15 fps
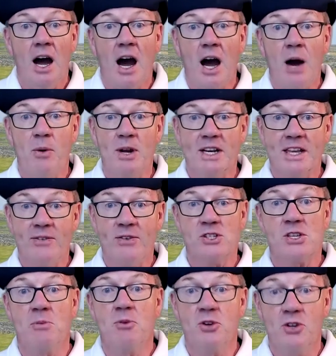I will give you
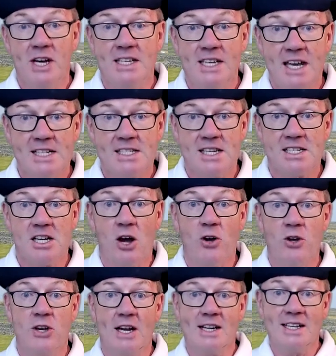some good ideas as to how you
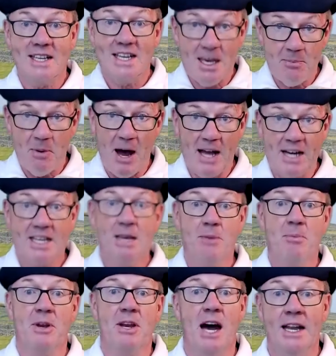can keep on
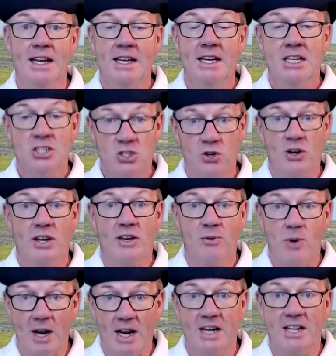keeping on during
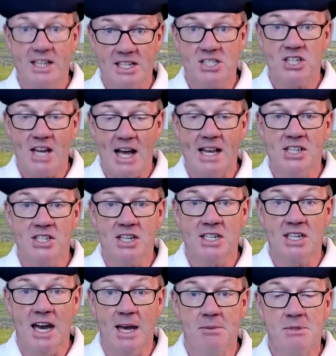one of these challenging
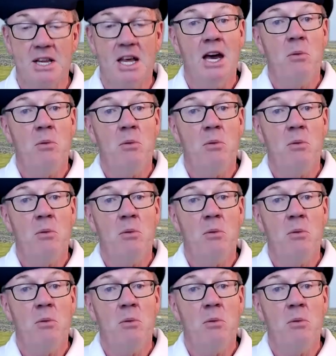times,